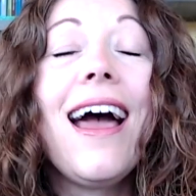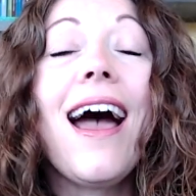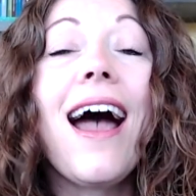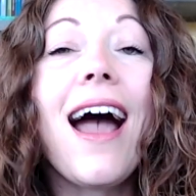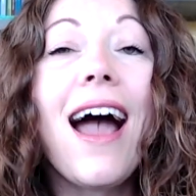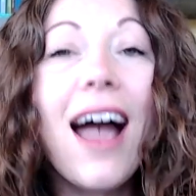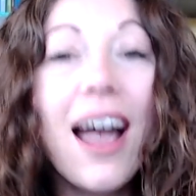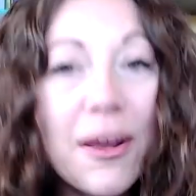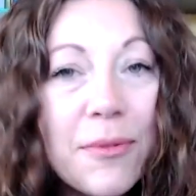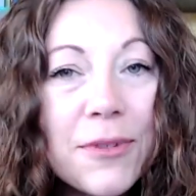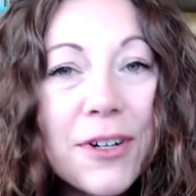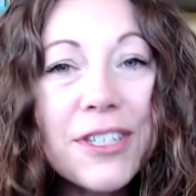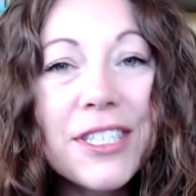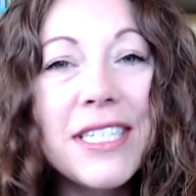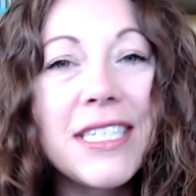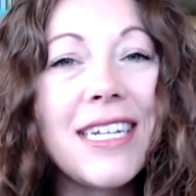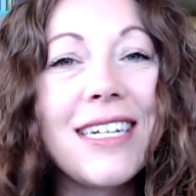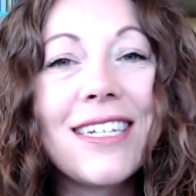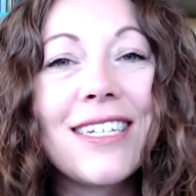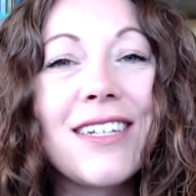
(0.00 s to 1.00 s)
I'm
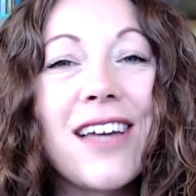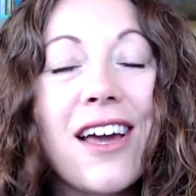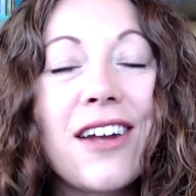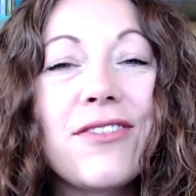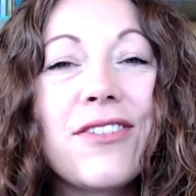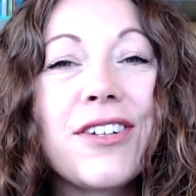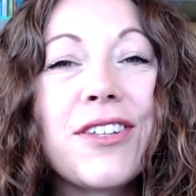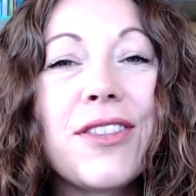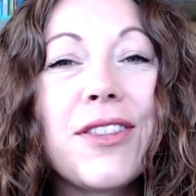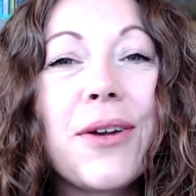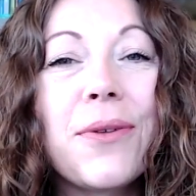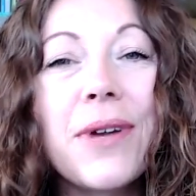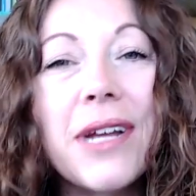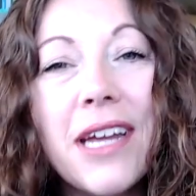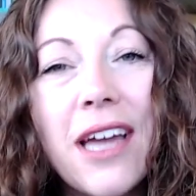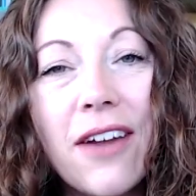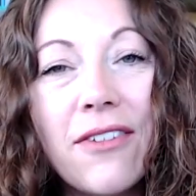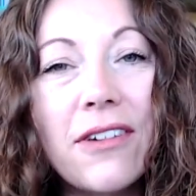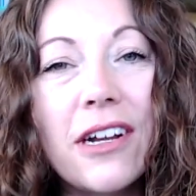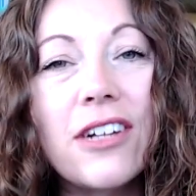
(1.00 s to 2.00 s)
Christina Tondevold, the
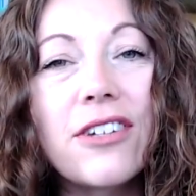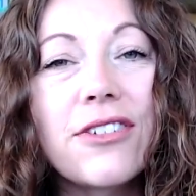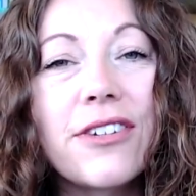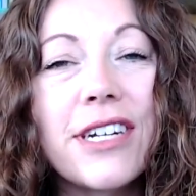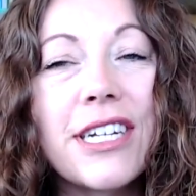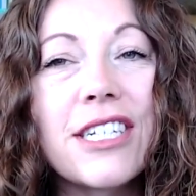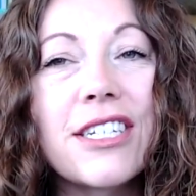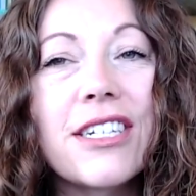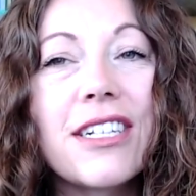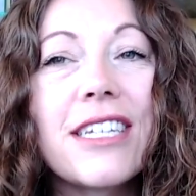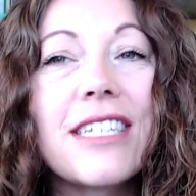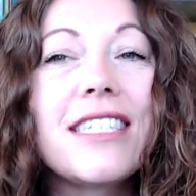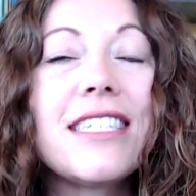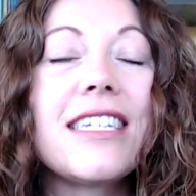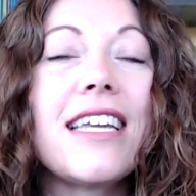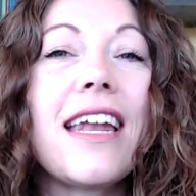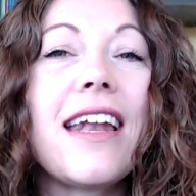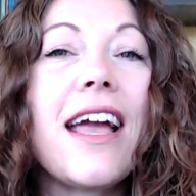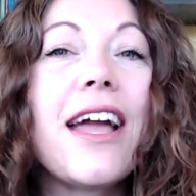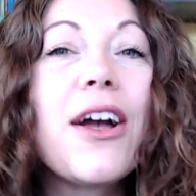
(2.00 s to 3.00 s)
Recovering Traditionalist,
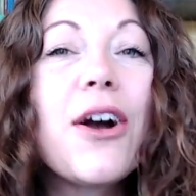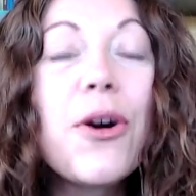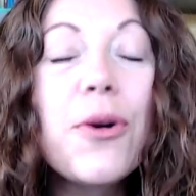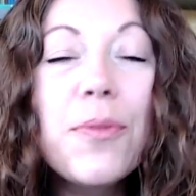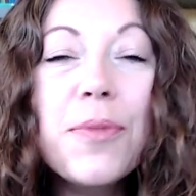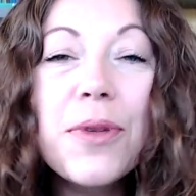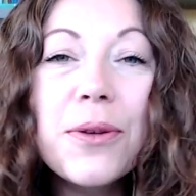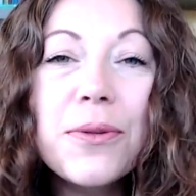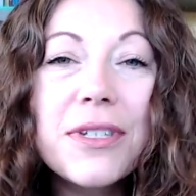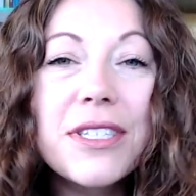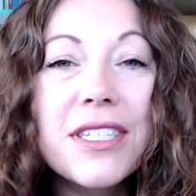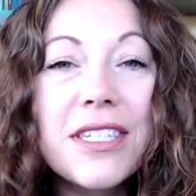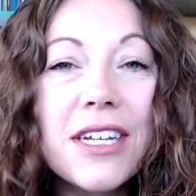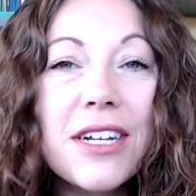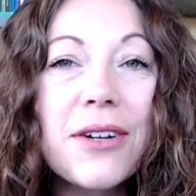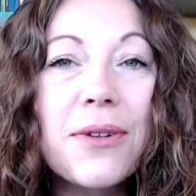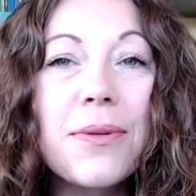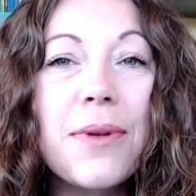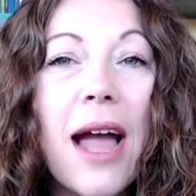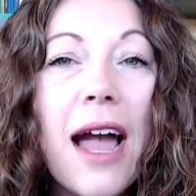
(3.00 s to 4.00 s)
and I hope you will
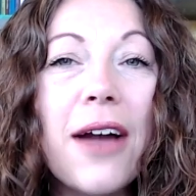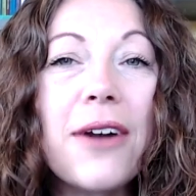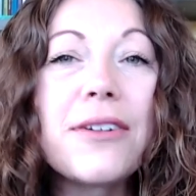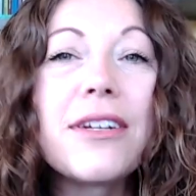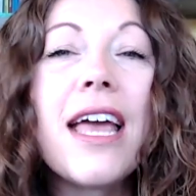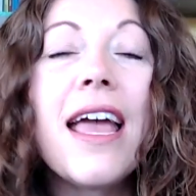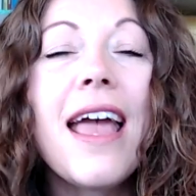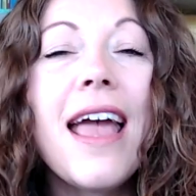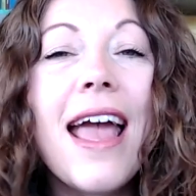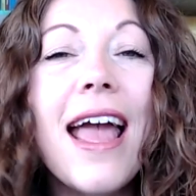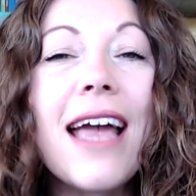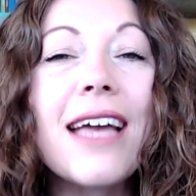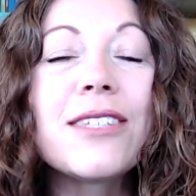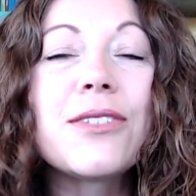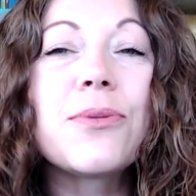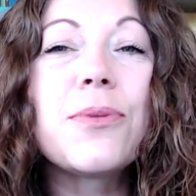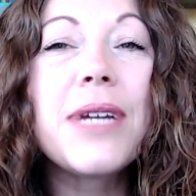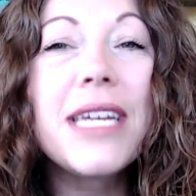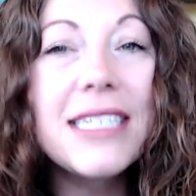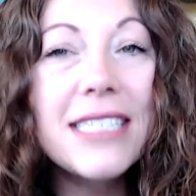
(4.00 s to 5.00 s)
stick around
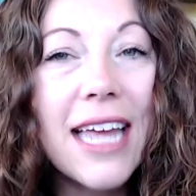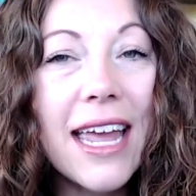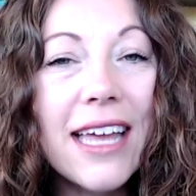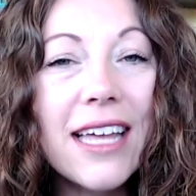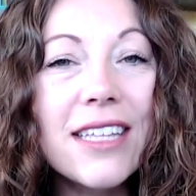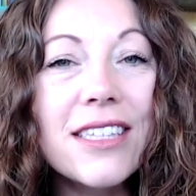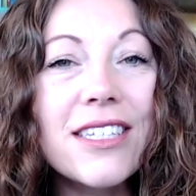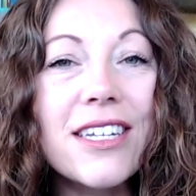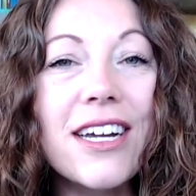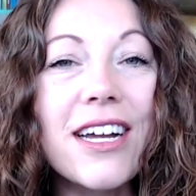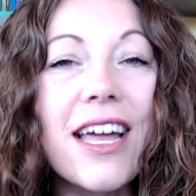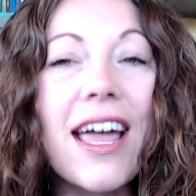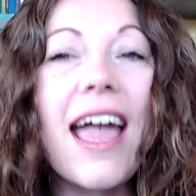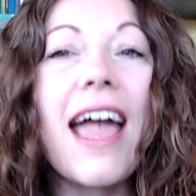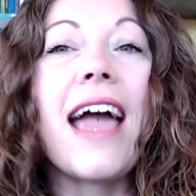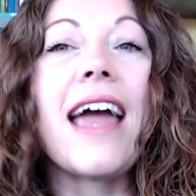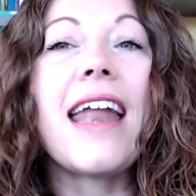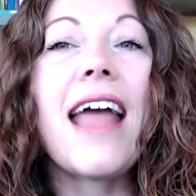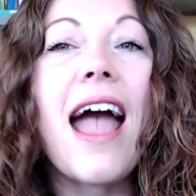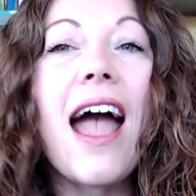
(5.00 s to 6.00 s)
as we take a look
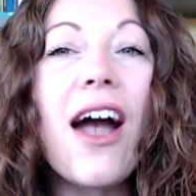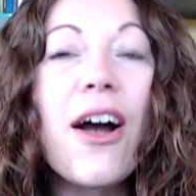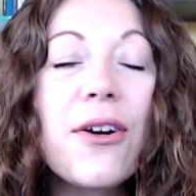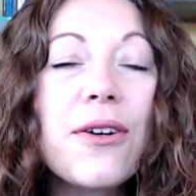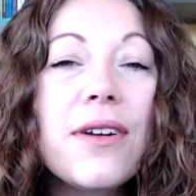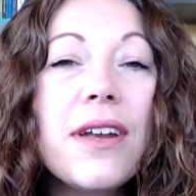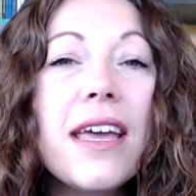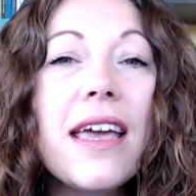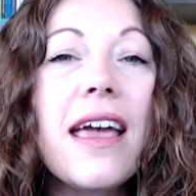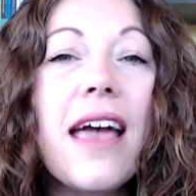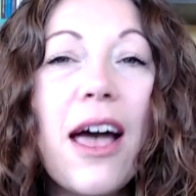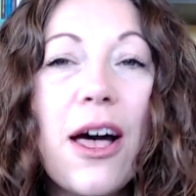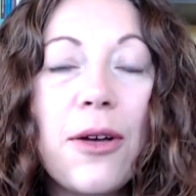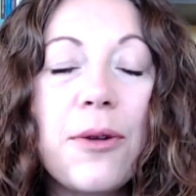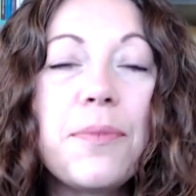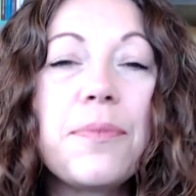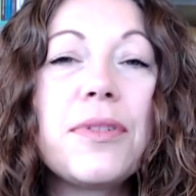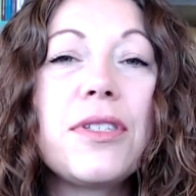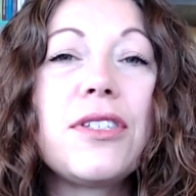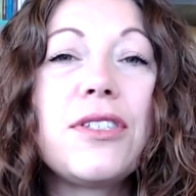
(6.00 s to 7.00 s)
at how to
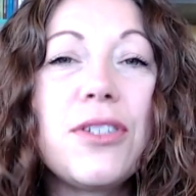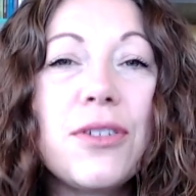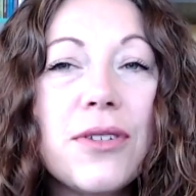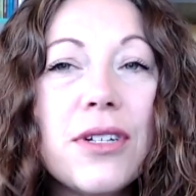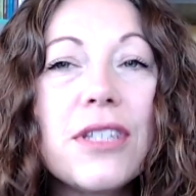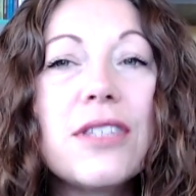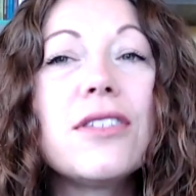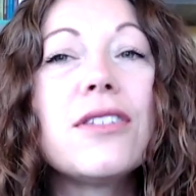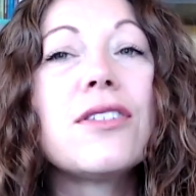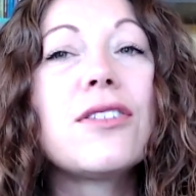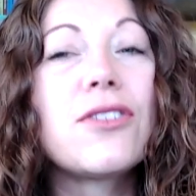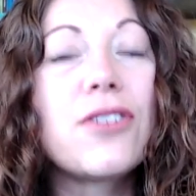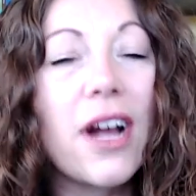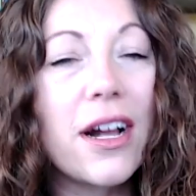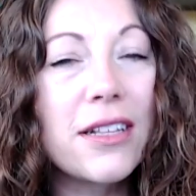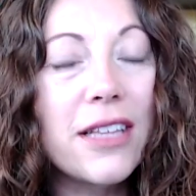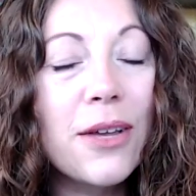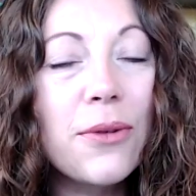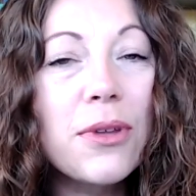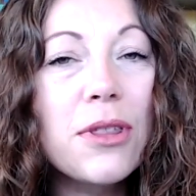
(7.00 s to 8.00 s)
help students
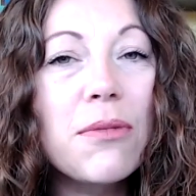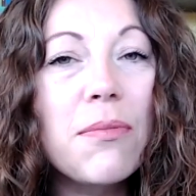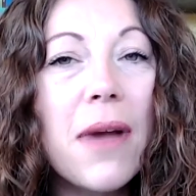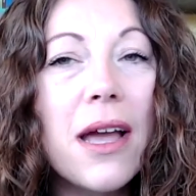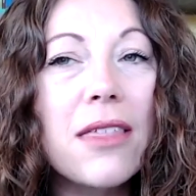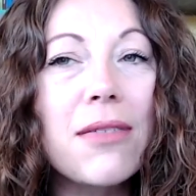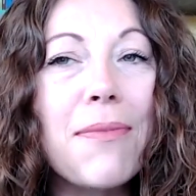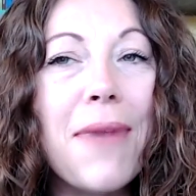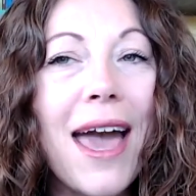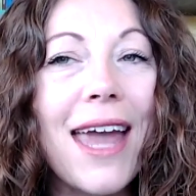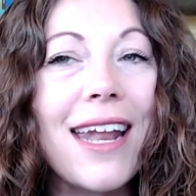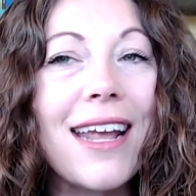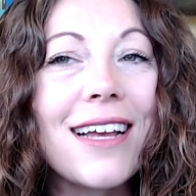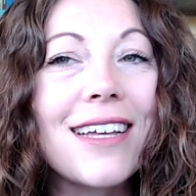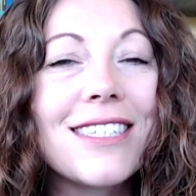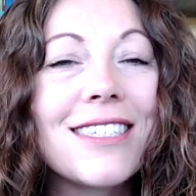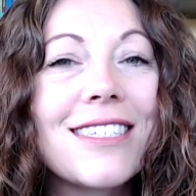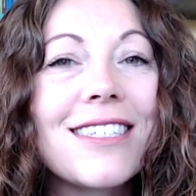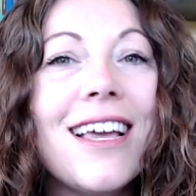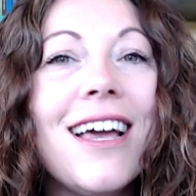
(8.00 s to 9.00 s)
struggling with
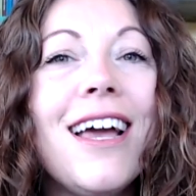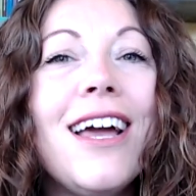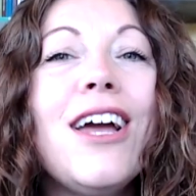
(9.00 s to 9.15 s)
mathematics